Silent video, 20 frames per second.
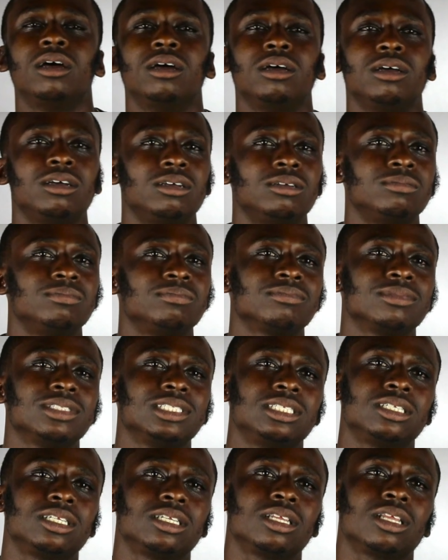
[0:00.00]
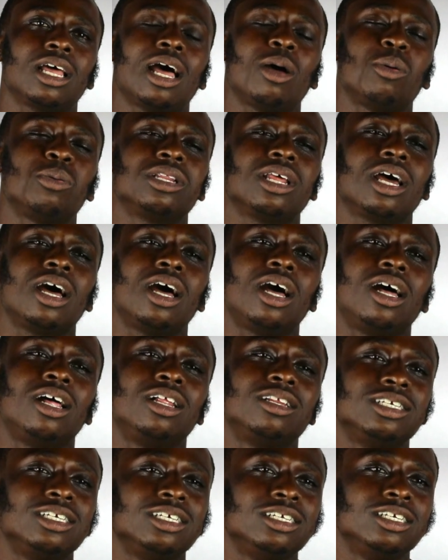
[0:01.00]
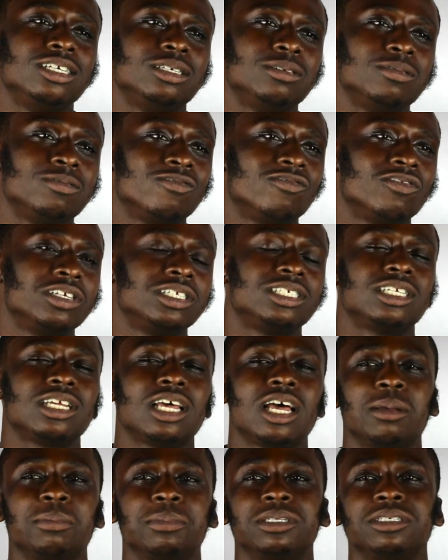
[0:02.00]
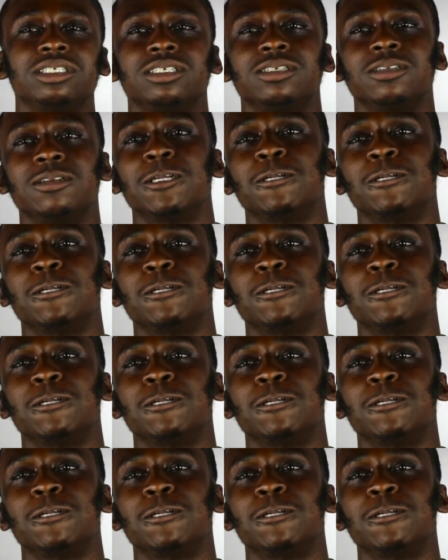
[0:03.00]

I went to Omni Fitzsimmons.